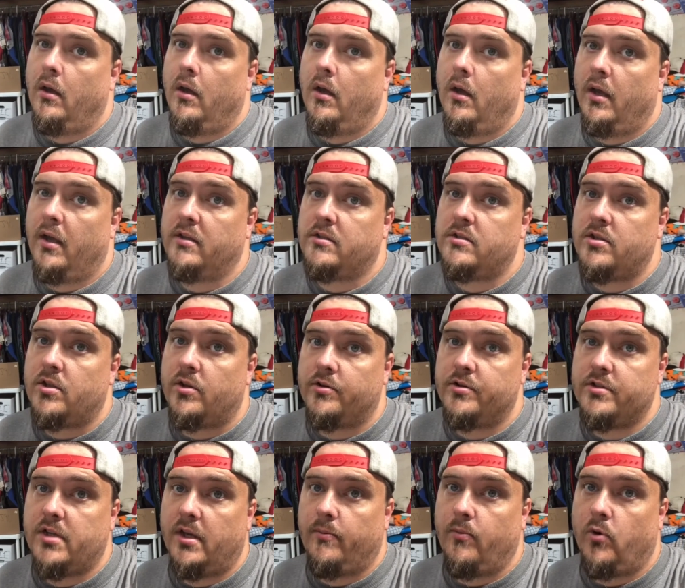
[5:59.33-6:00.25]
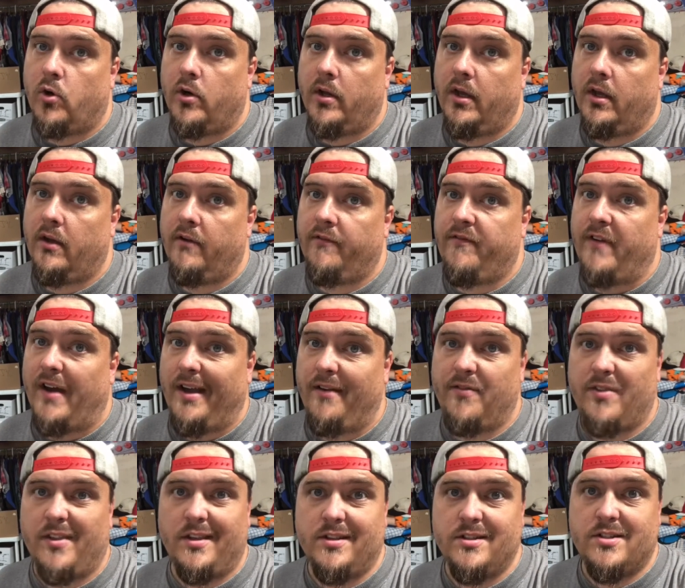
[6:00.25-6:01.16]
It's Thursday morning,
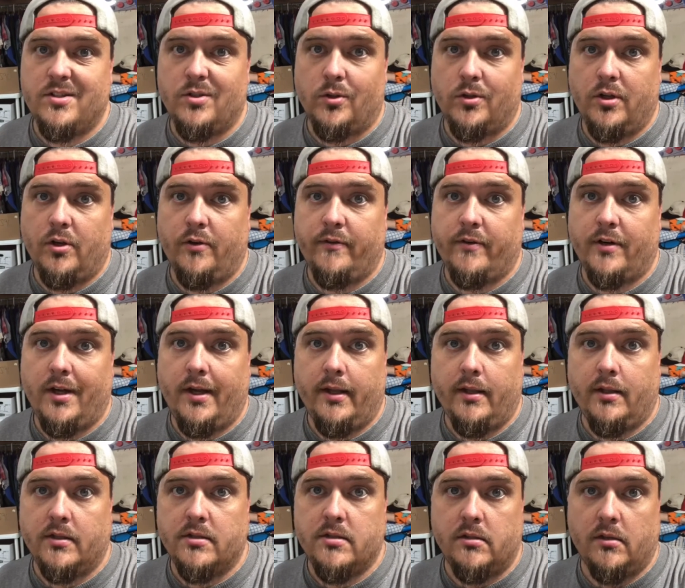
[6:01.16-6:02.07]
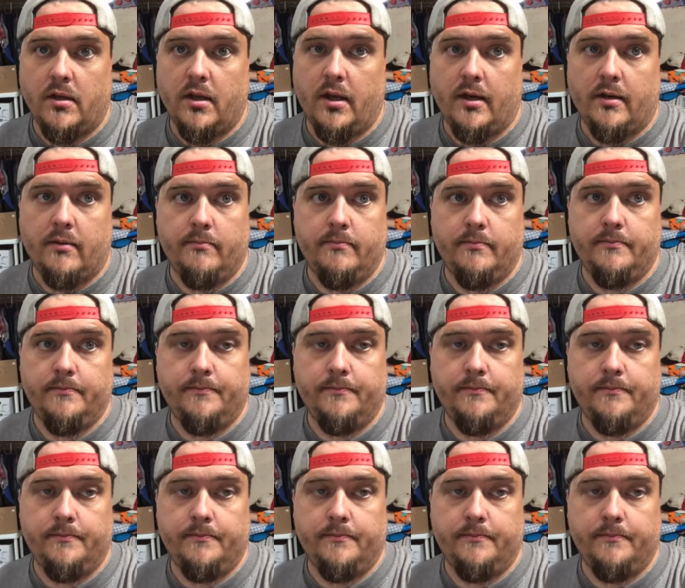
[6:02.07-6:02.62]
five things sold overnight. Let's look at them.